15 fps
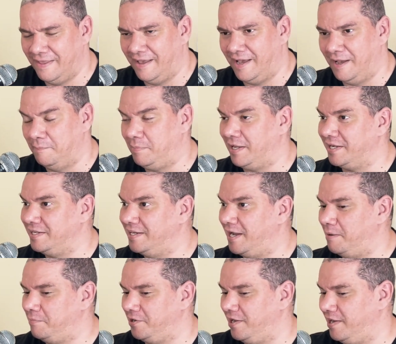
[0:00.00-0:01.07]
Plug-in
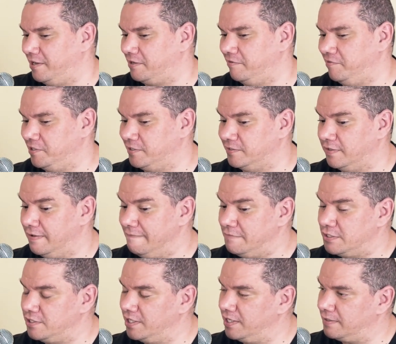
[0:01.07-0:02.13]
hybrid electric vehicle,
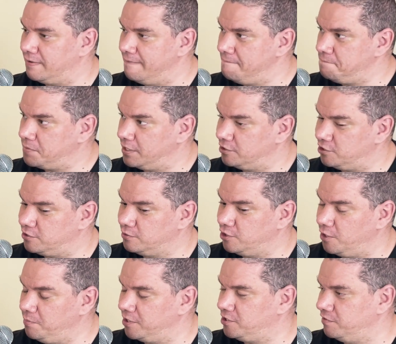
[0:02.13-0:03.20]
so that
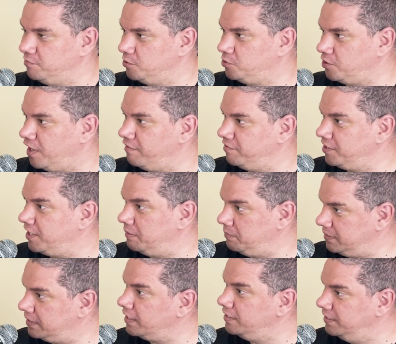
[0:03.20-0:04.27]
so much of your driving can be
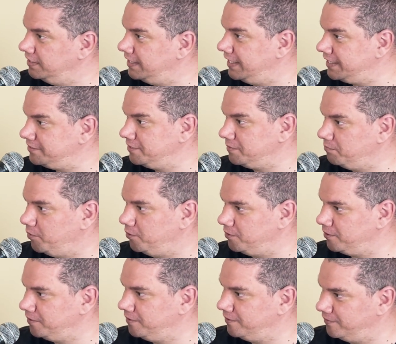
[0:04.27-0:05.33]
done in electric mode.
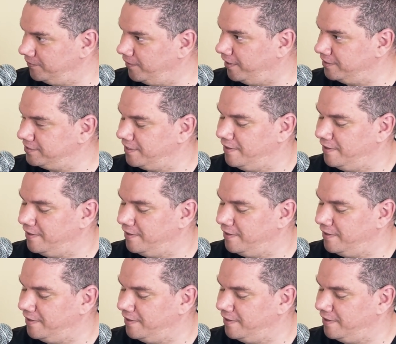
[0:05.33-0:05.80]
Right.